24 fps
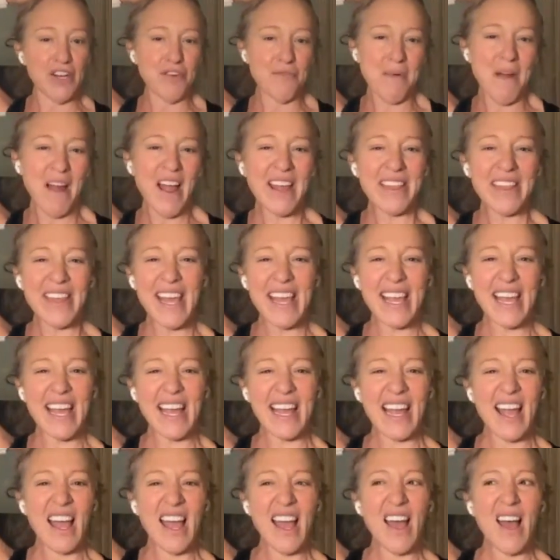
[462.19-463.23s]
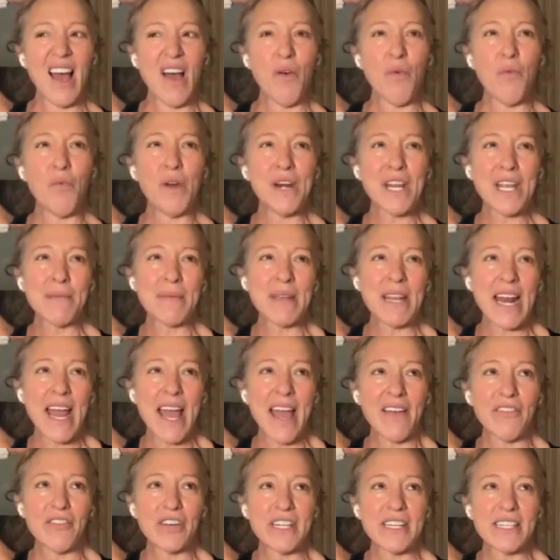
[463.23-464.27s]
And you're probably thinking, what do you mean
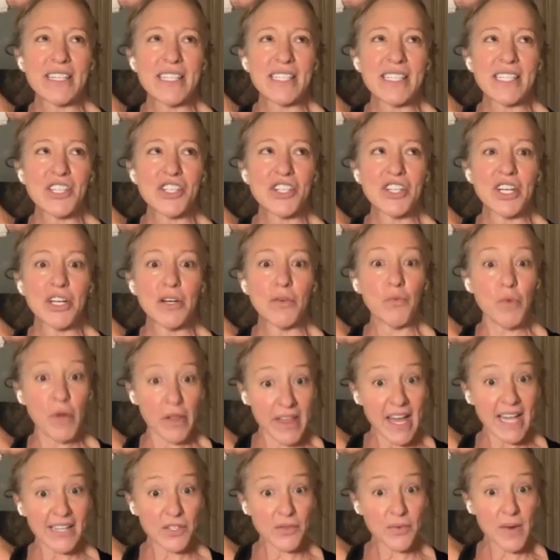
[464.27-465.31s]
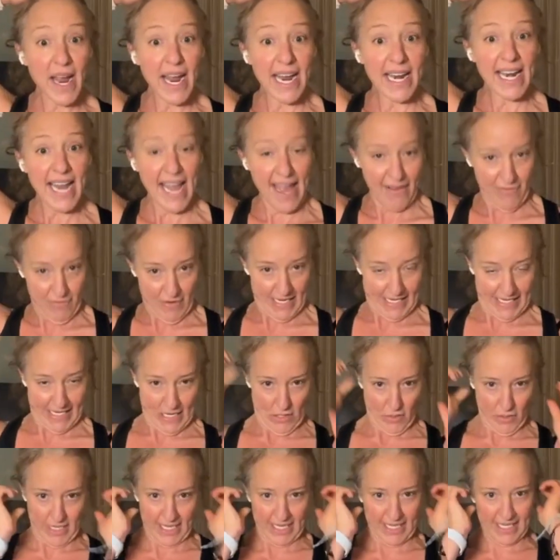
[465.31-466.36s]
every decision? Well, that's right. Every
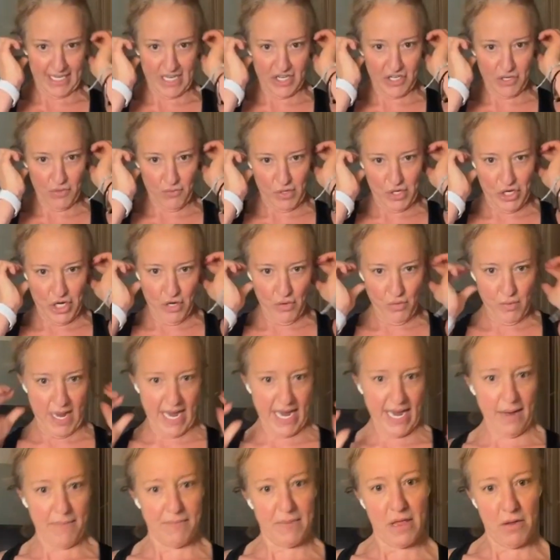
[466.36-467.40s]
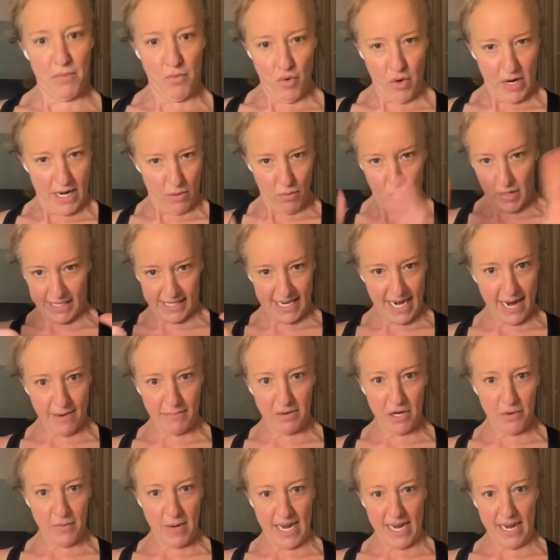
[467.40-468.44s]
single decision. When you wake up in the morning, what
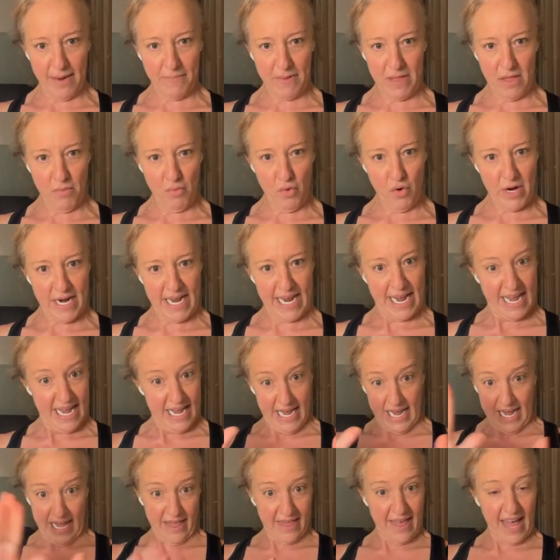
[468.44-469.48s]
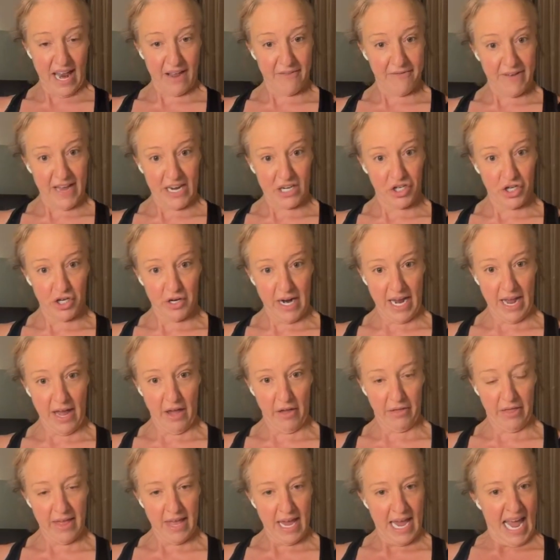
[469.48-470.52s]
time do you wake up in the morning? That affects your
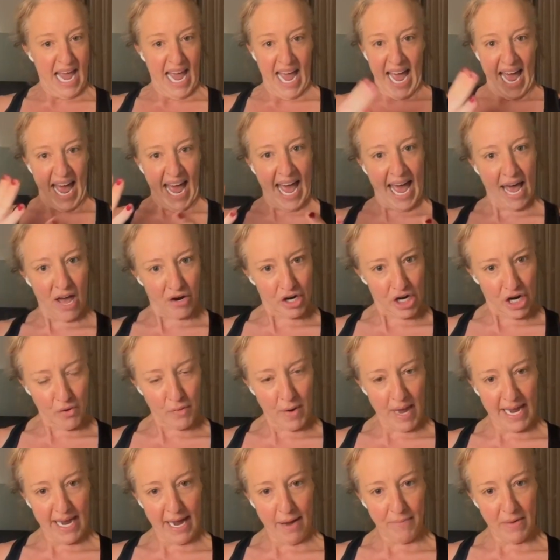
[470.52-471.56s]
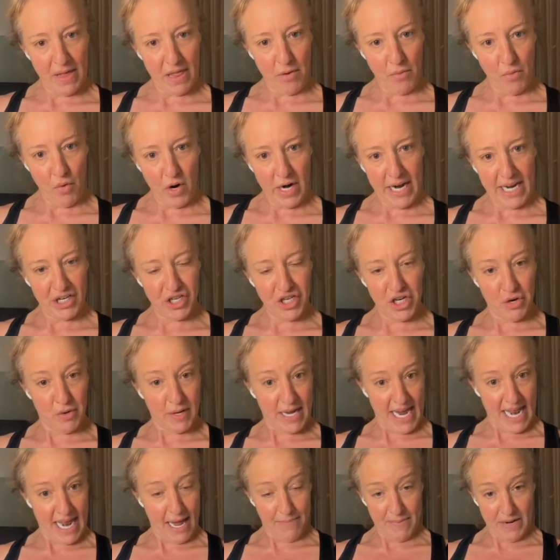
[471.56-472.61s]
health. How do you wake up in the morning? Do
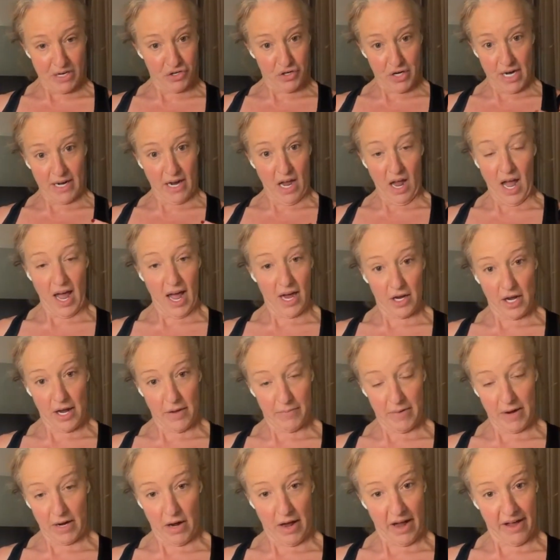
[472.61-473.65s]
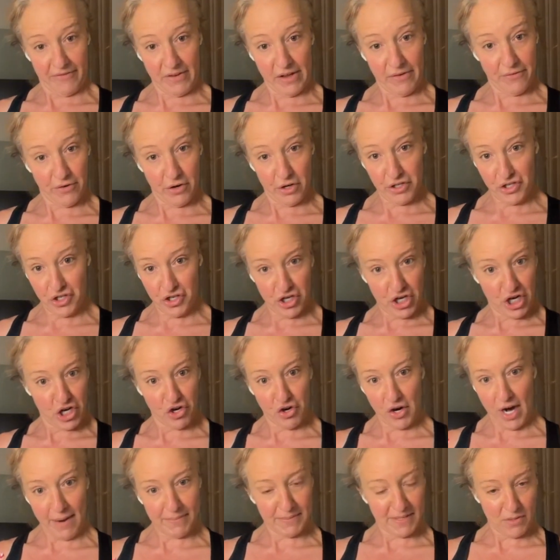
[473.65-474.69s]
you get up and drink a hot cup of coffee first or do
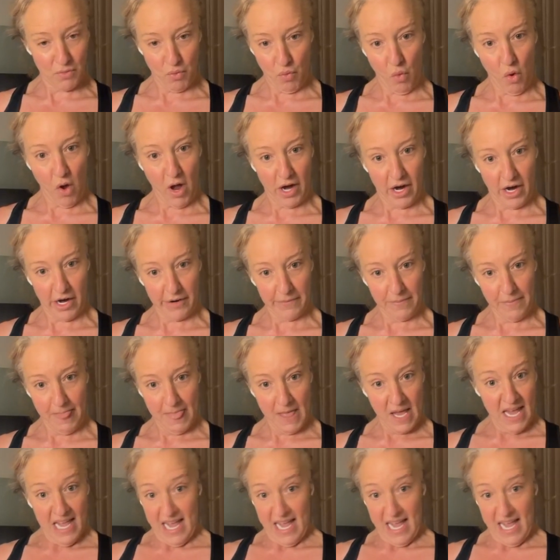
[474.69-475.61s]
you grab some water?